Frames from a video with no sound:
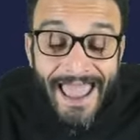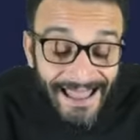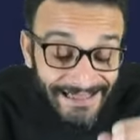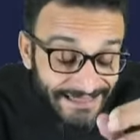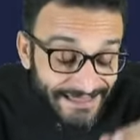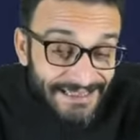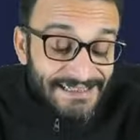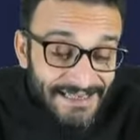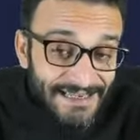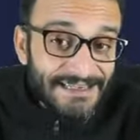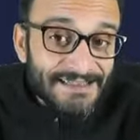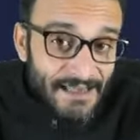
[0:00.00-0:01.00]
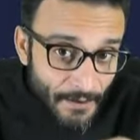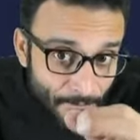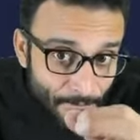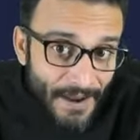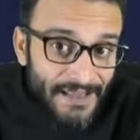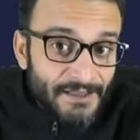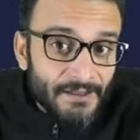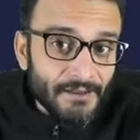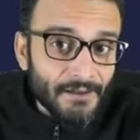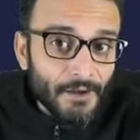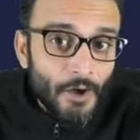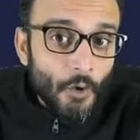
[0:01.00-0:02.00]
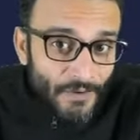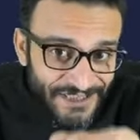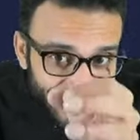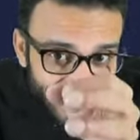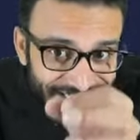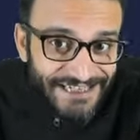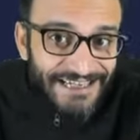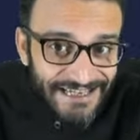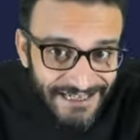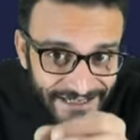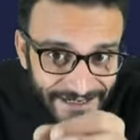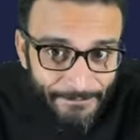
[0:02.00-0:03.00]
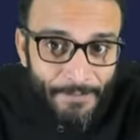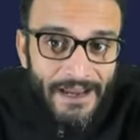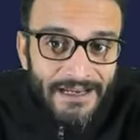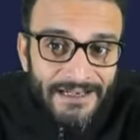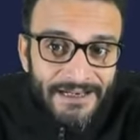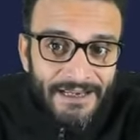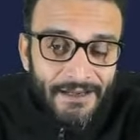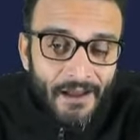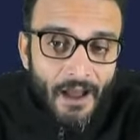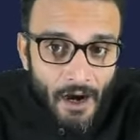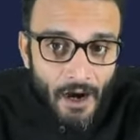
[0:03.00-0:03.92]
And this is a method which is legally binding